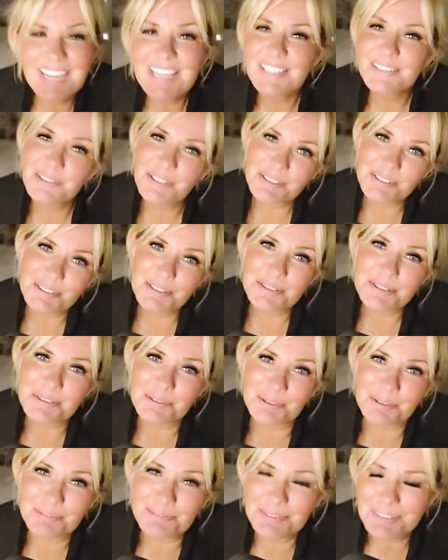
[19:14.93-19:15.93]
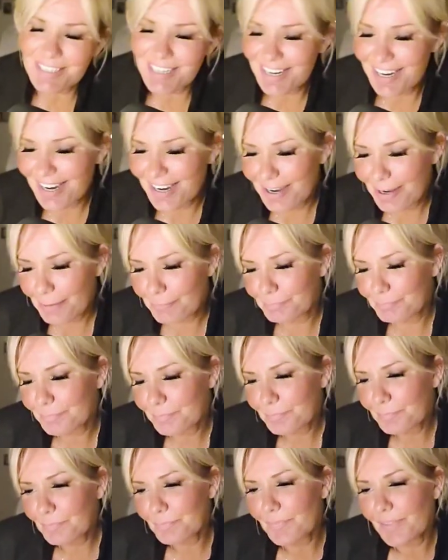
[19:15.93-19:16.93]
It's unusual,
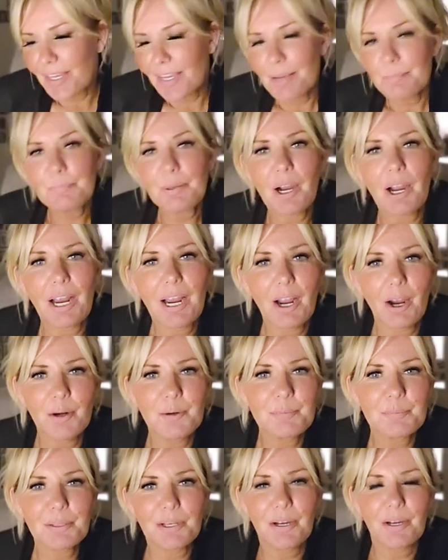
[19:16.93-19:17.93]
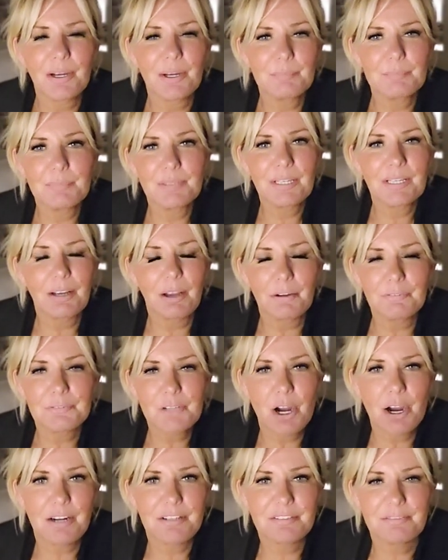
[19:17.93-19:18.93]
but I hope that I've
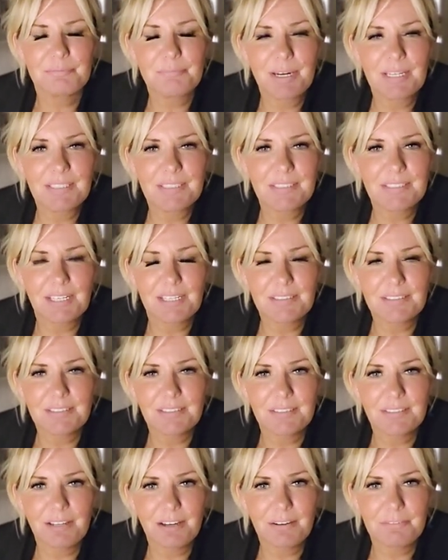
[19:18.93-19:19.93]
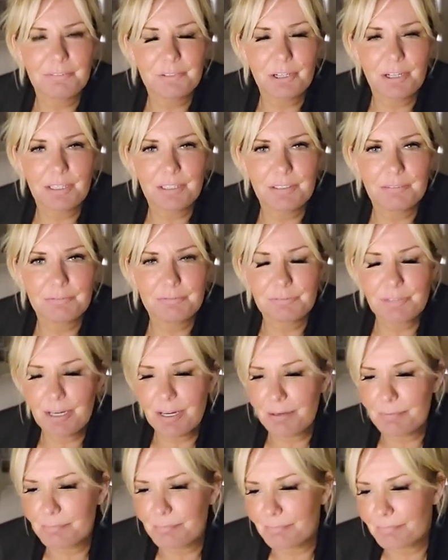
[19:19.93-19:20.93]
kind of made sense and that I've kind of
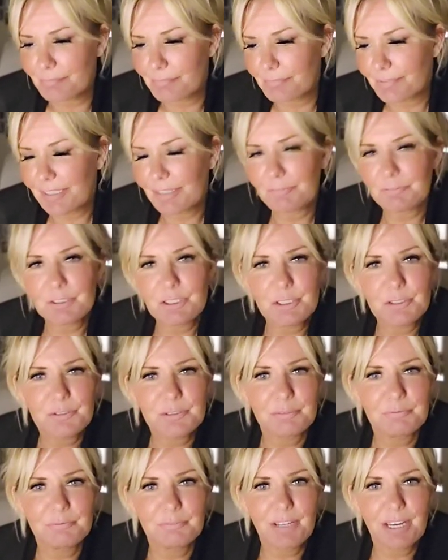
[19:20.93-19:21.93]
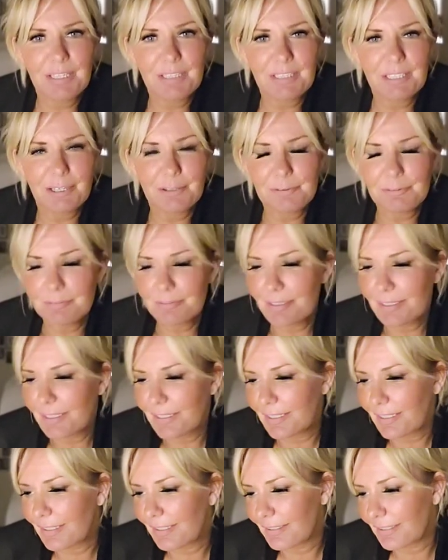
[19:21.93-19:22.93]
given you some value,
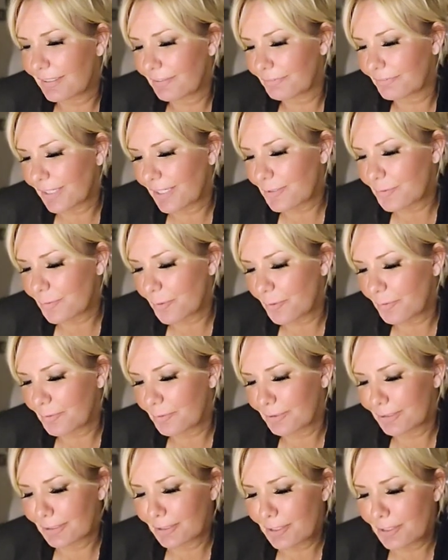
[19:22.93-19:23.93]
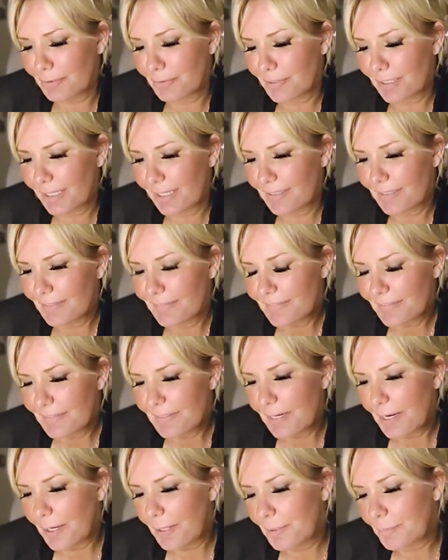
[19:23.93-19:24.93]
if that's what we want to call it.
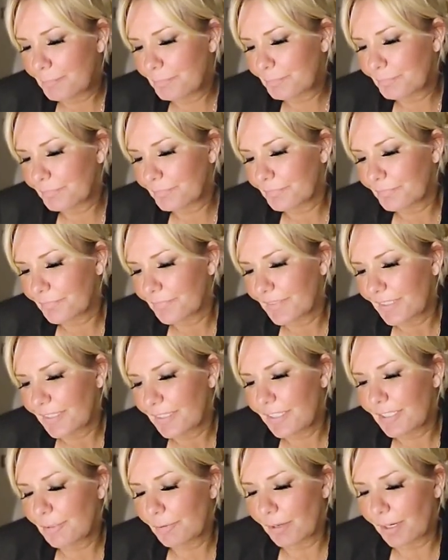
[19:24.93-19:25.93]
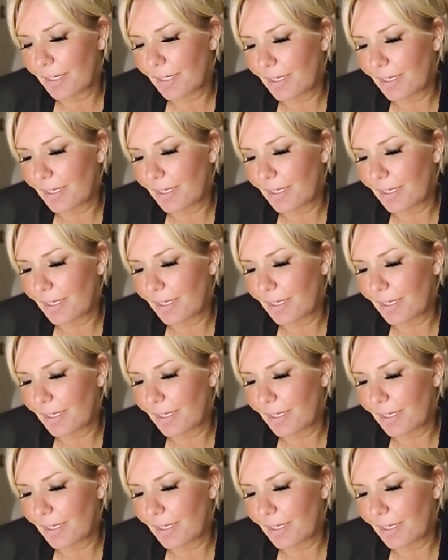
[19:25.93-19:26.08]
You know,